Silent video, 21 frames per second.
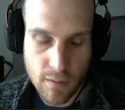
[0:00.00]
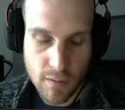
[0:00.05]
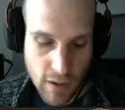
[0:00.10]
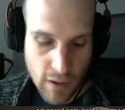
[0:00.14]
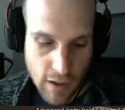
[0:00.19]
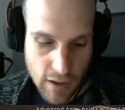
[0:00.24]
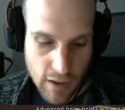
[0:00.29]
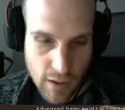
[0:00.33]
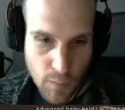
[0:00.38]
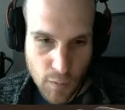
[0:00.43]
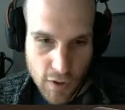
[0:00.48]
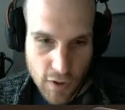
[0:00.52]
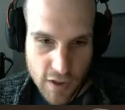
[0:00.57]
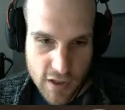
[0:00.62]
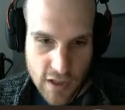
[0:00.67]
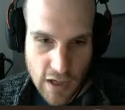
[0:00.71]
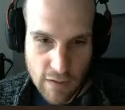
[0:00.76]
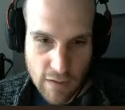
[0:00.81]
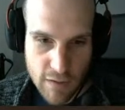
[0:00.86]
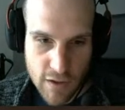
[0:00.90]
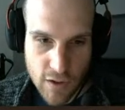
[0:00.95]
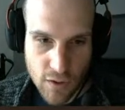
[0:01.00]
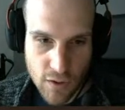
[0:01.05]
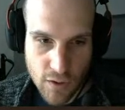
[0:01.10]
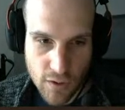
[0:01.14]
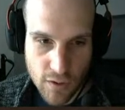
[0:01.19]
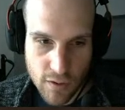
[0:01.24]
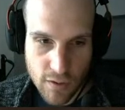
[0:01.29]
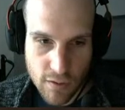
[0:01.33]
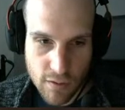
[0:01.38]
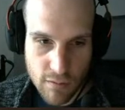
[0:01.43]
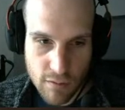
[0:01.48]
And then with the safety
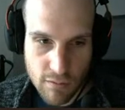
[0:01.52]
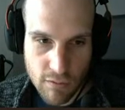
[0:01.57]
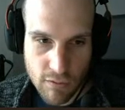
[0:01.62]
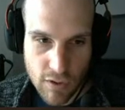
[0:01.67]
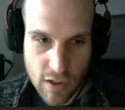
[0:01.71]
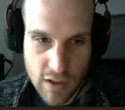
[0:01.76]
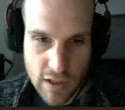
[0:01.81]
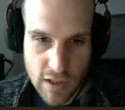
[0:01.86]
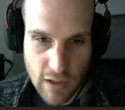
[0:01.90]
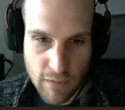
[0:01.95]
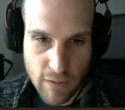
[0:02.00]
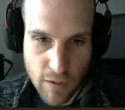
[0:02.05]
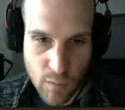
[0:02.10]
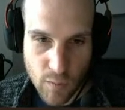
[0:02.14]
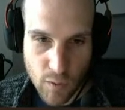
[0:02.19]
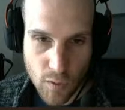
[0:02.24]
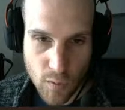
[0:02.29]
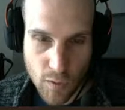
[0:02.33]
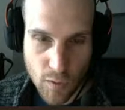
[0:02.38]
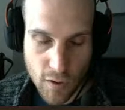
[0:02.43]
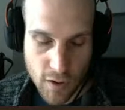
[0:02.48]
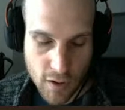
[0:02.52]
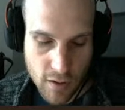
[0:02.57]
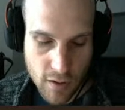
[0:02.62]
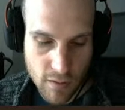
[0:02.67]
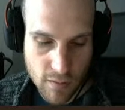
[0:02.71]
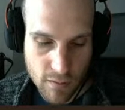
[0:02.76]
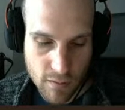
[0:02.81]
on, it definitely won't work.